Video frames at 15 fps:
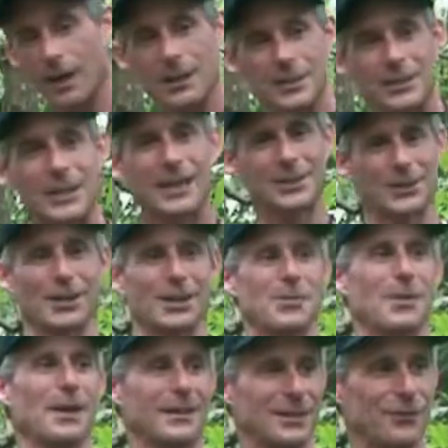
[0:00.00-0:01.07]
essentially
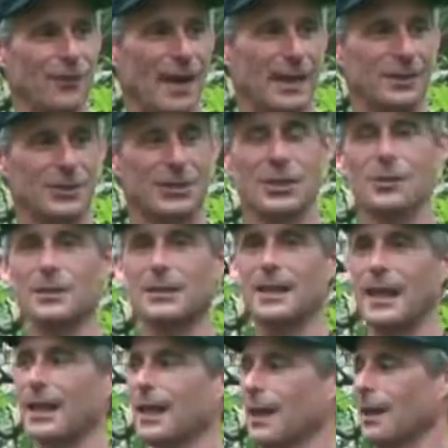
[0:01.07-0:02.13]
what these vines do is
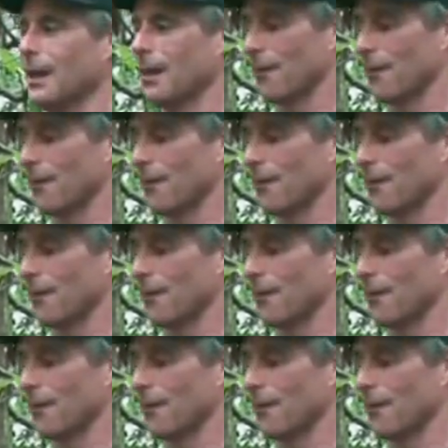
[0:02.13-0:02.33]
they,